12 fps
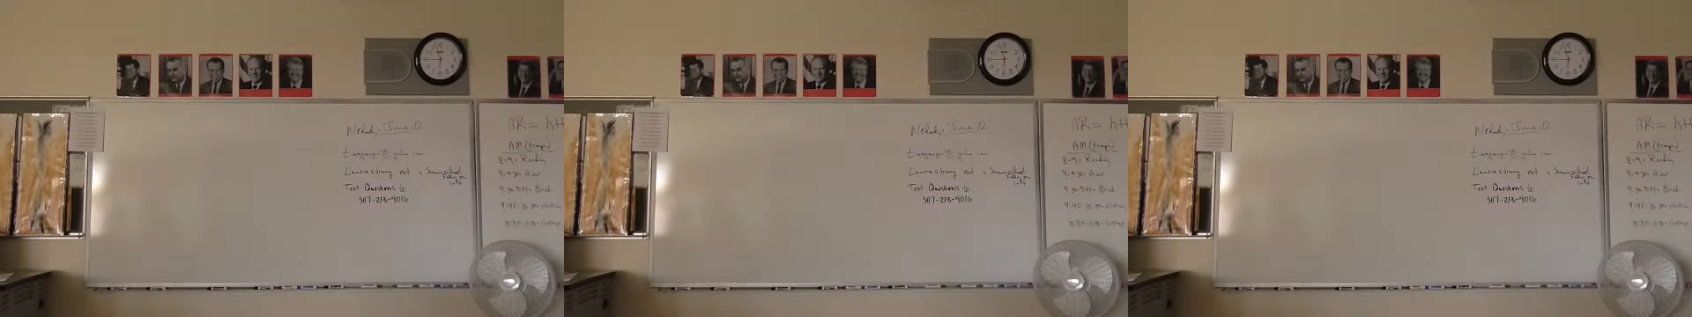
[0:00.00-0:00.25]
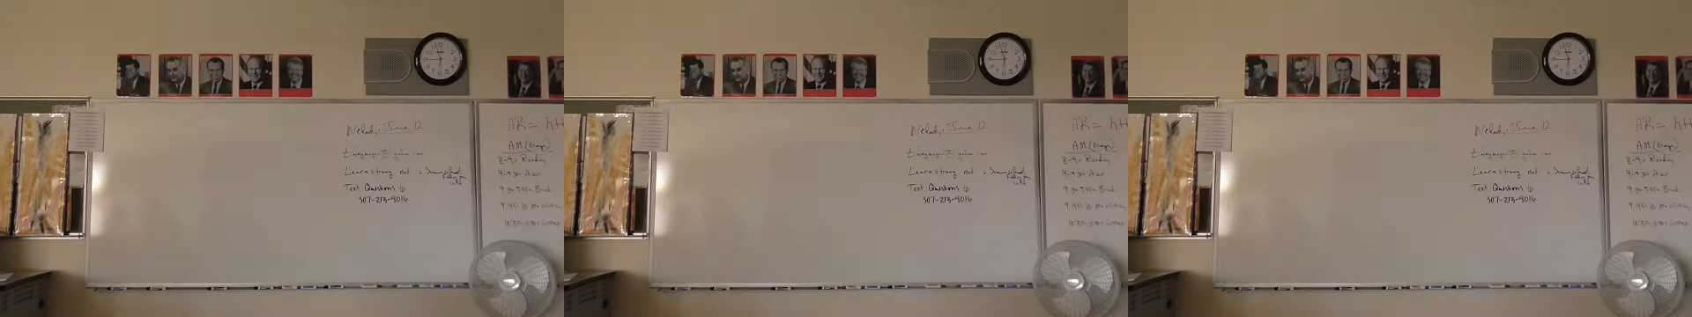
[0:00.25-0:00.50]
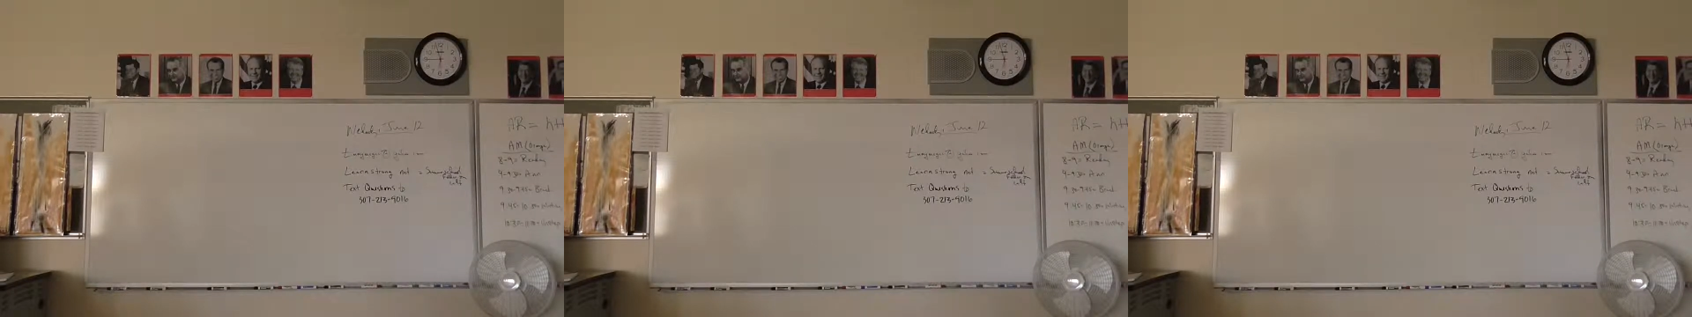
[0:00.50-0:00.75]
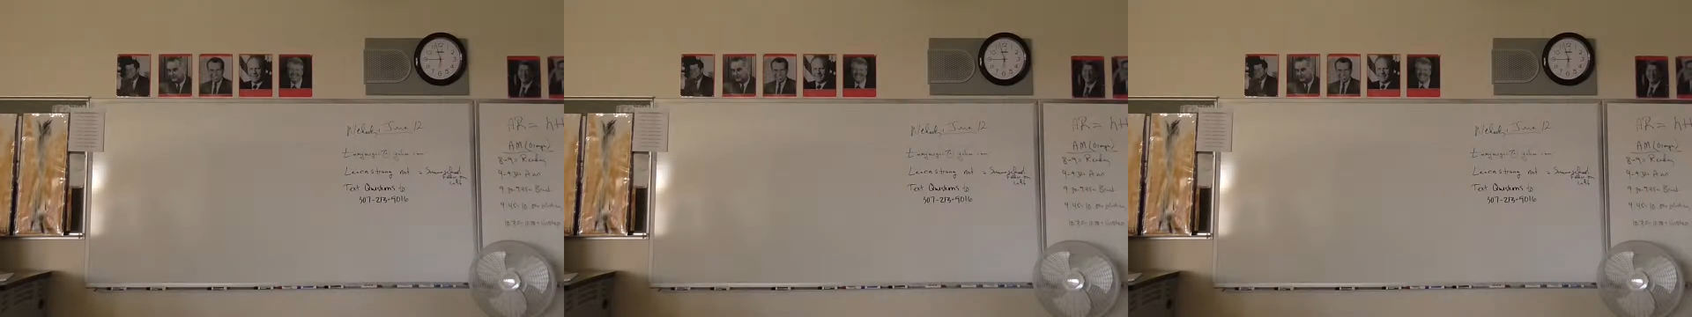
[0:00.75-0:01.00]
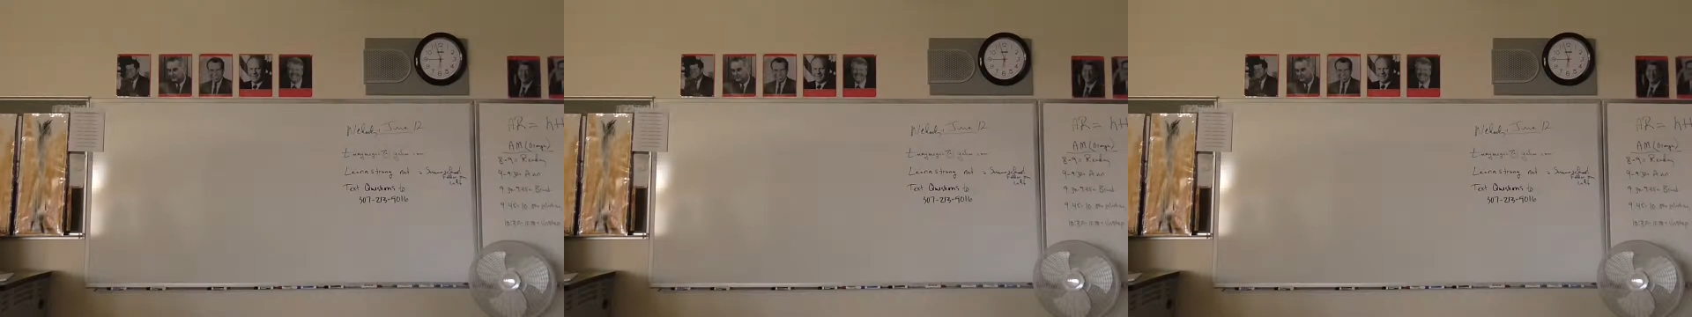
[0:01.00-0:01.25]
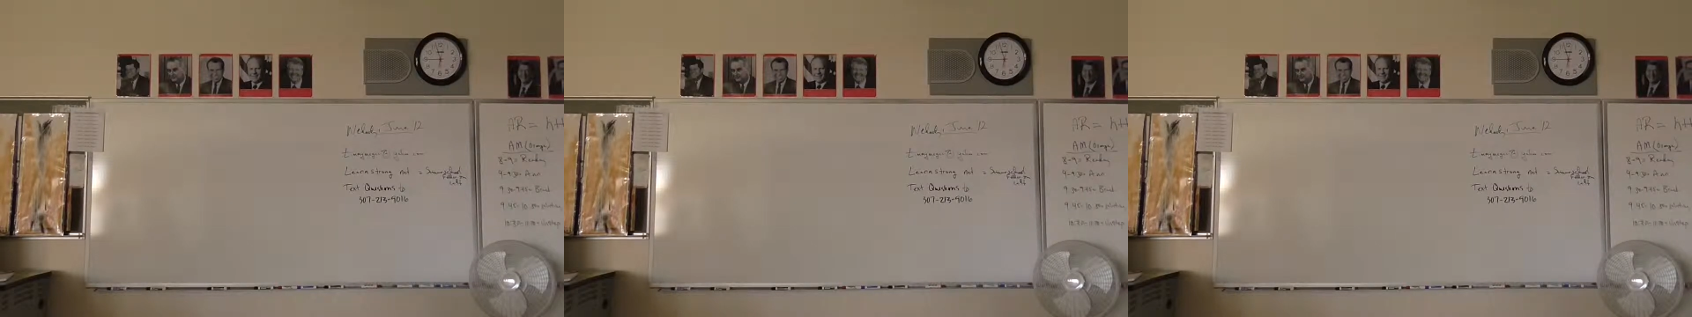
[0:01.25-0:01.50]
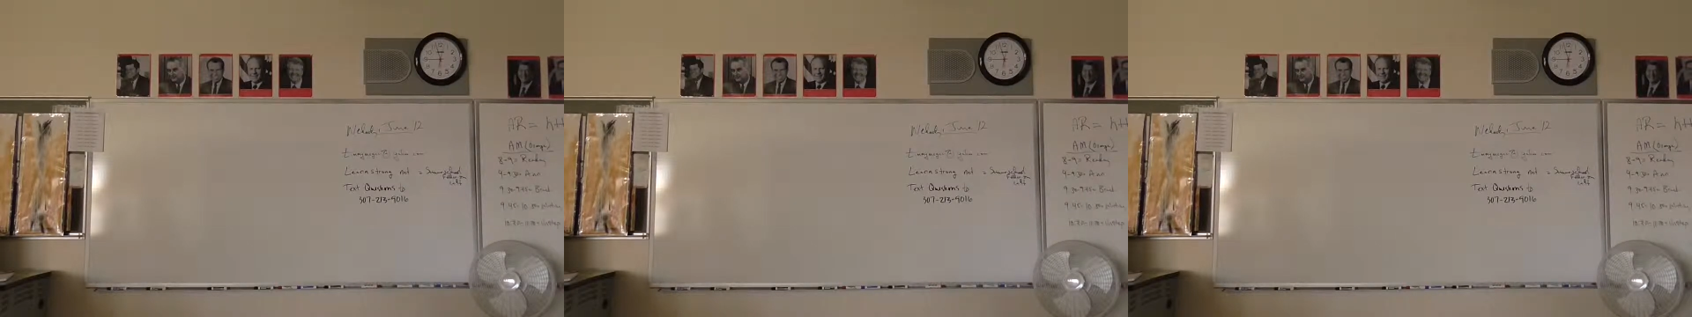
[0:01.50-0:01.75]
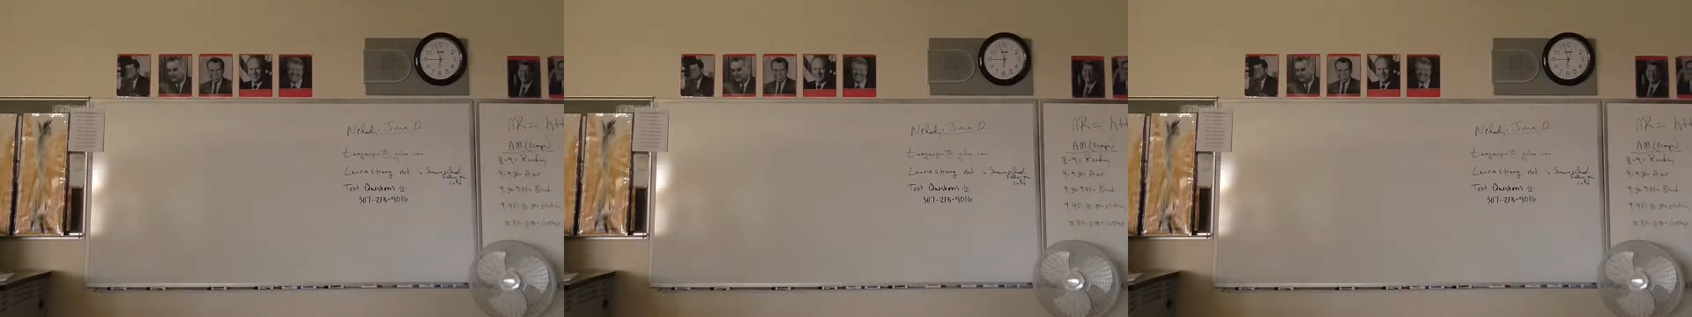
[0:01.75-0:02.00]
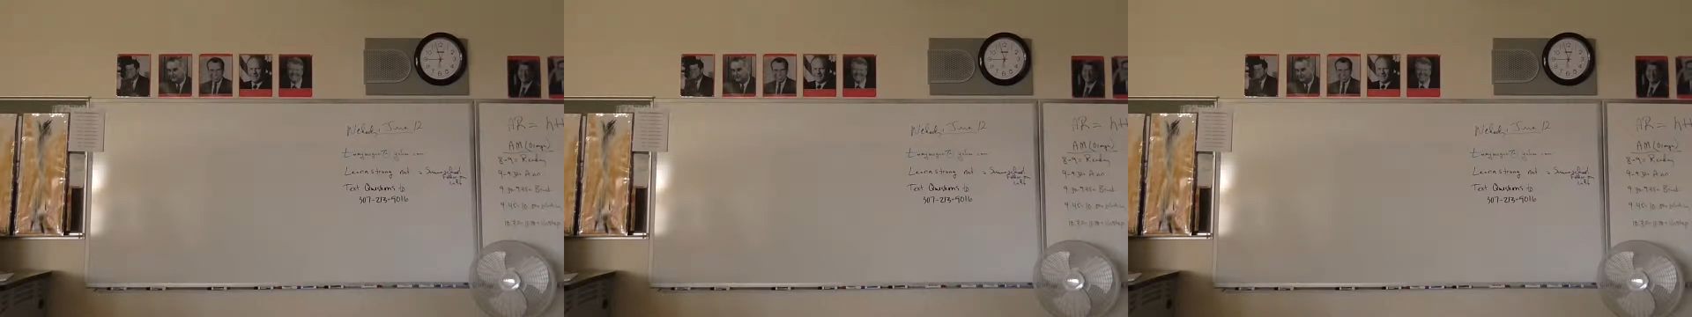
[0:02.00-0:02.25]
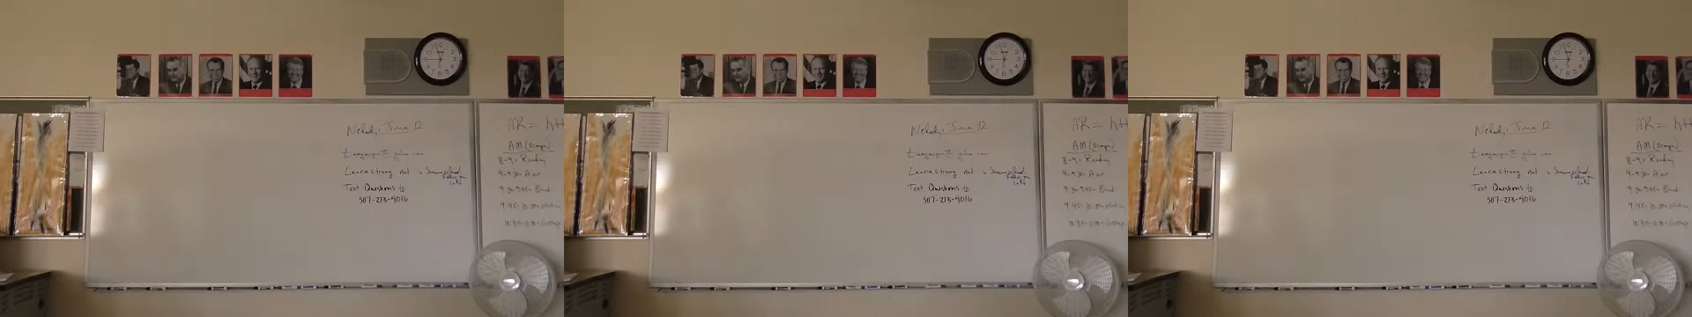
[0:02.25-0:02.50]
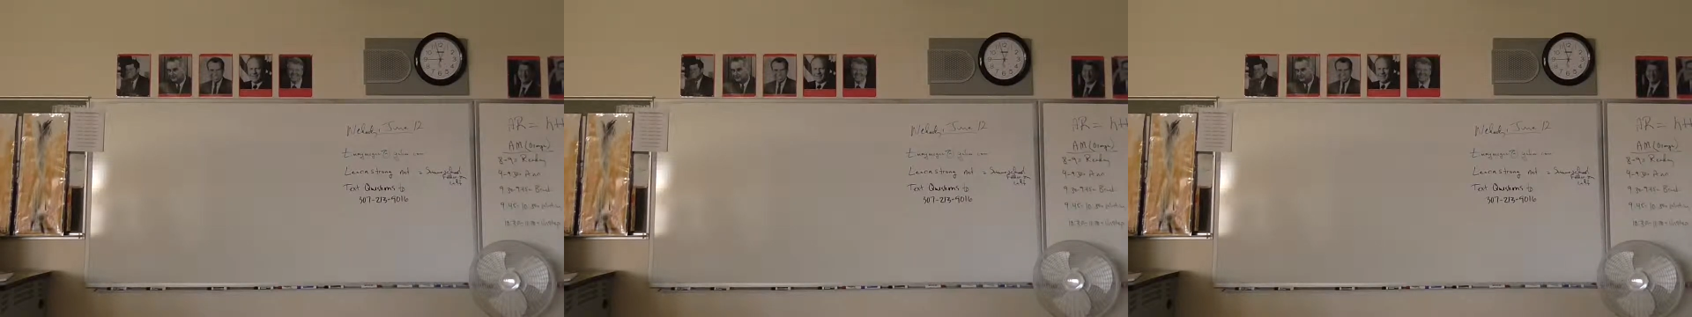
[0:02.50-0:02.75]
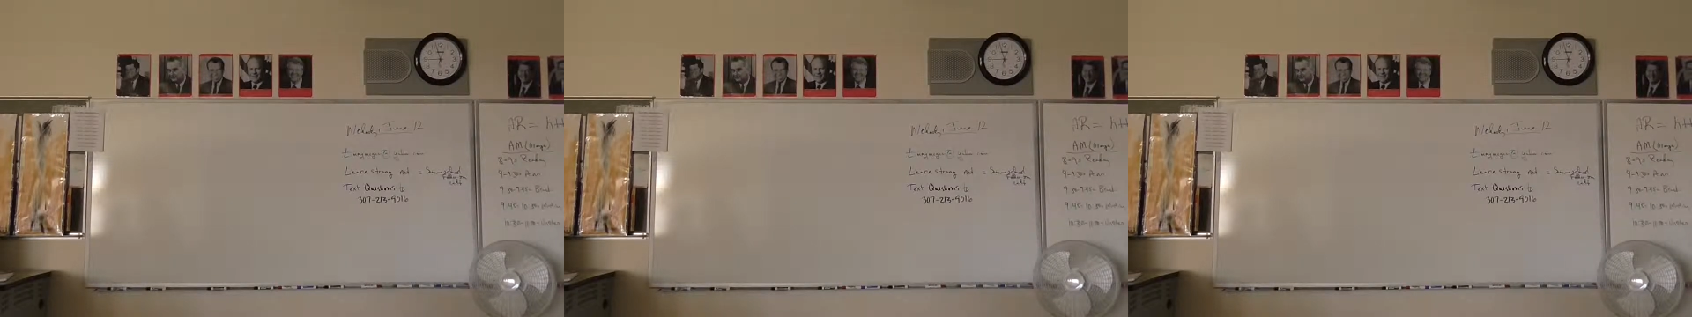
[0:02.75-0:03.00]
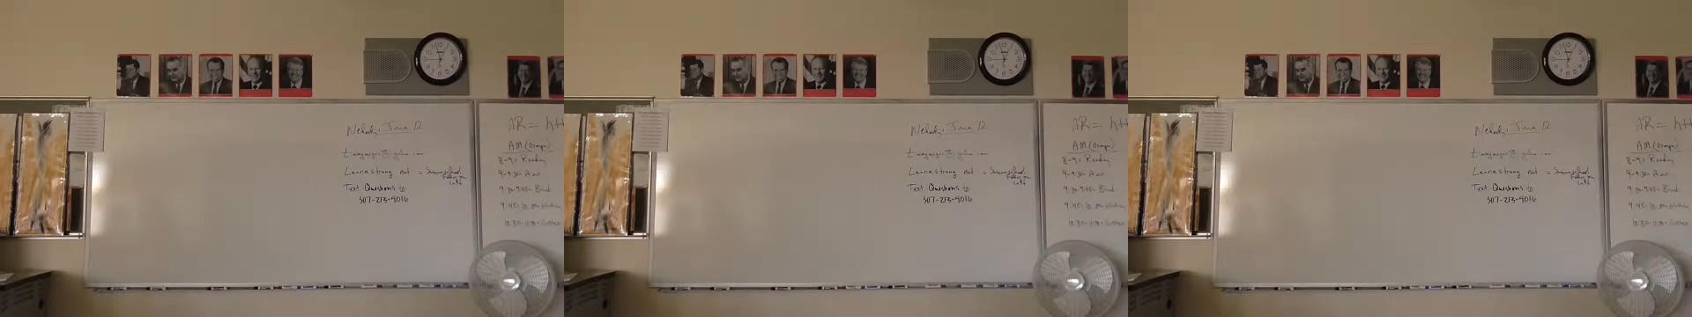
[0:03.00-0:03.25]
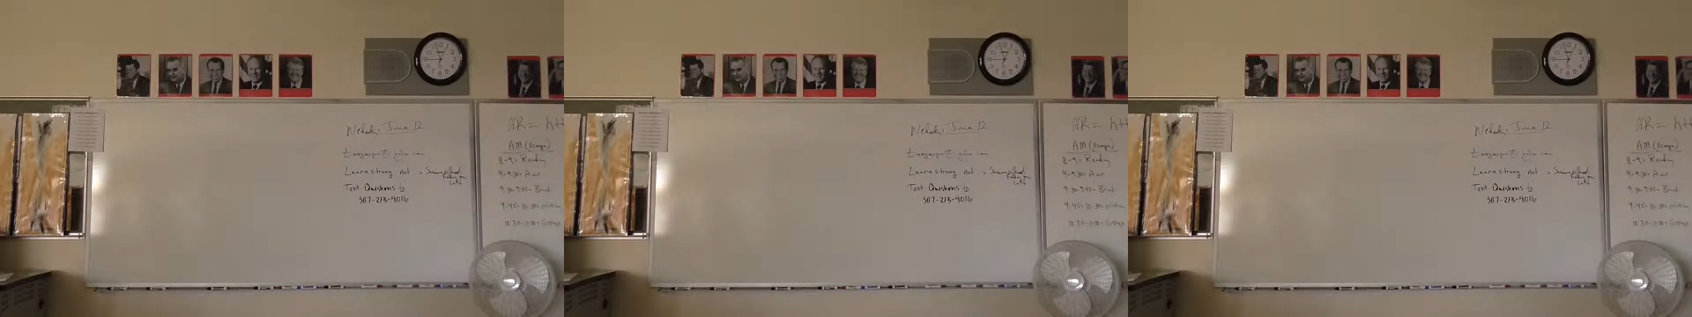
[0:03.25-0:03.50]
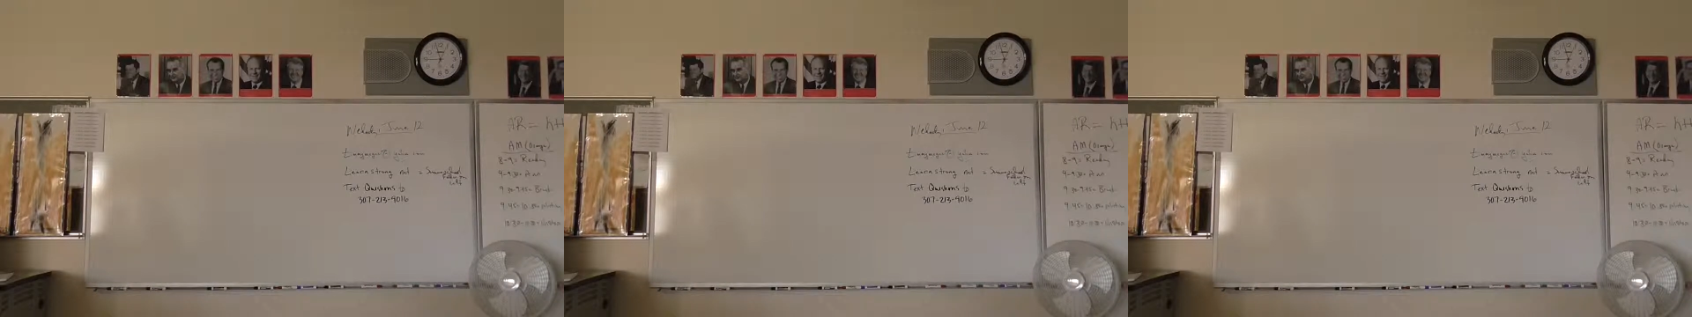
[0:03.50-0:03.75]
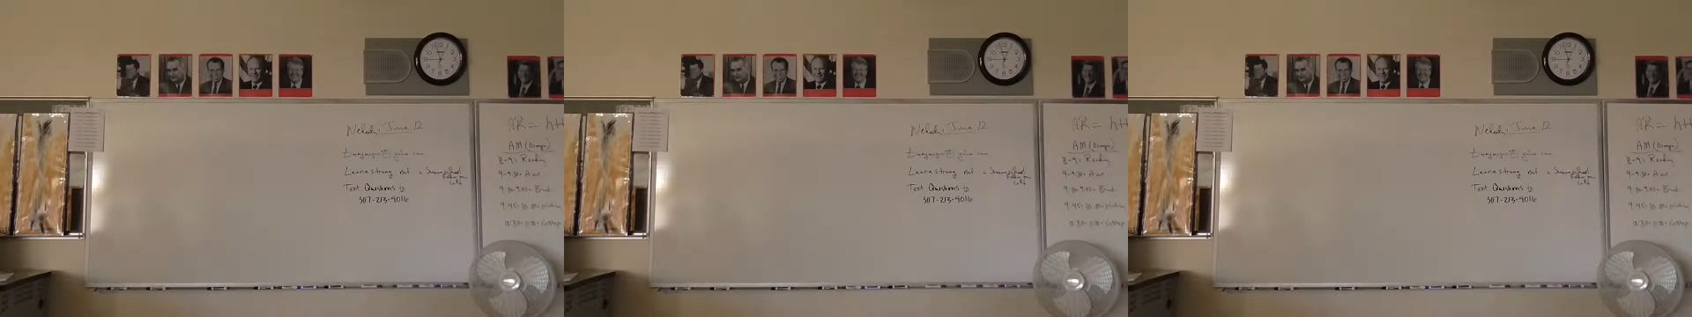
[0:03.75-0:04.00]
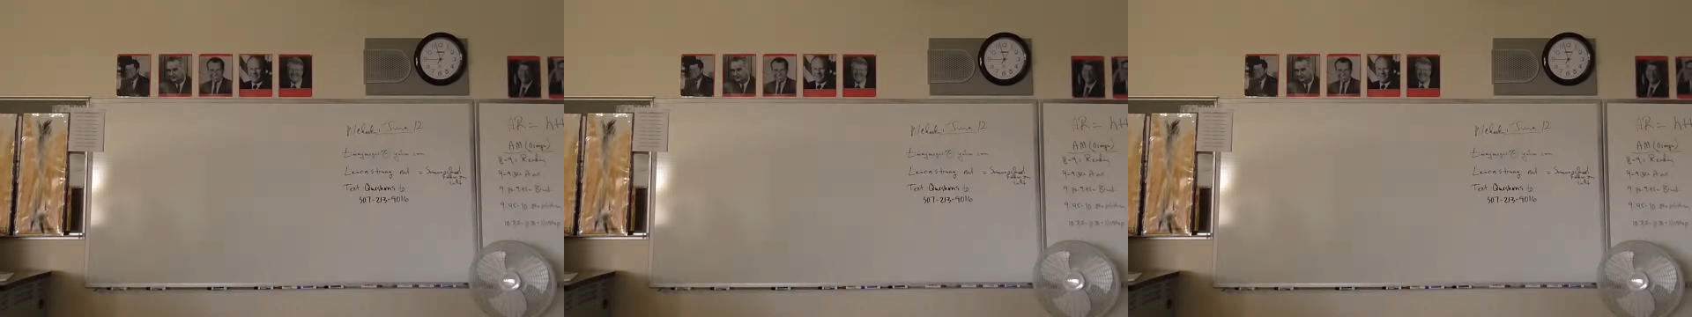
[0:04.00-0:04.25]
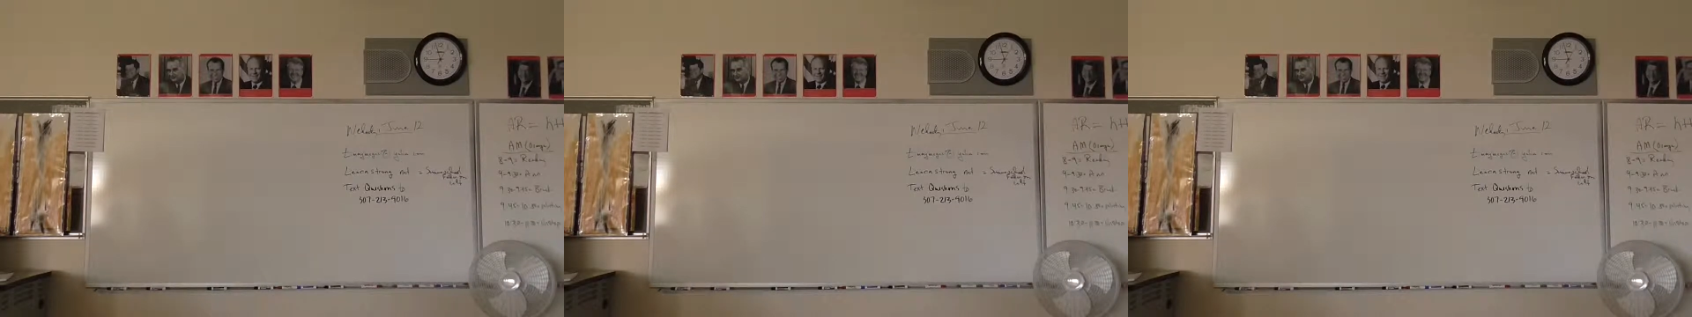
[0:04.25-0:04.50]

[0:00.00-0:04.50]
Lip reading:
[unreadable: no face in view]